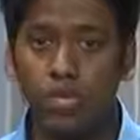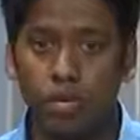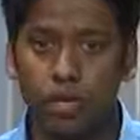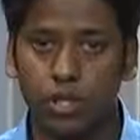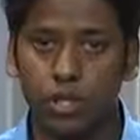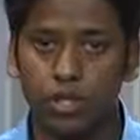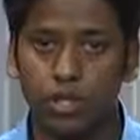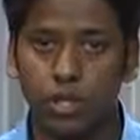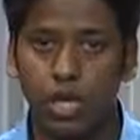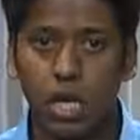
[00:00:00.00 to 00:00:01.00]
these metrics.
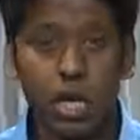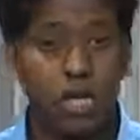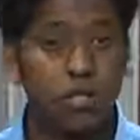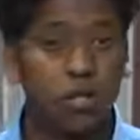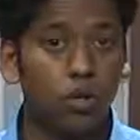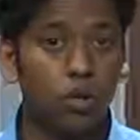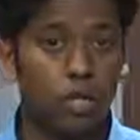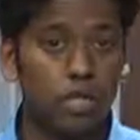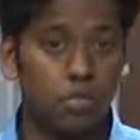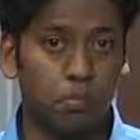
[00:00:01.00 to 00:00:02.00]
So
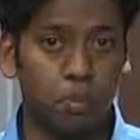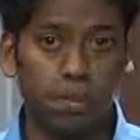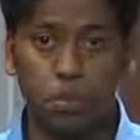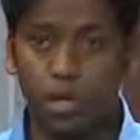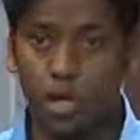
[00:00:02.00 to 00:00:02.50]
let's build up our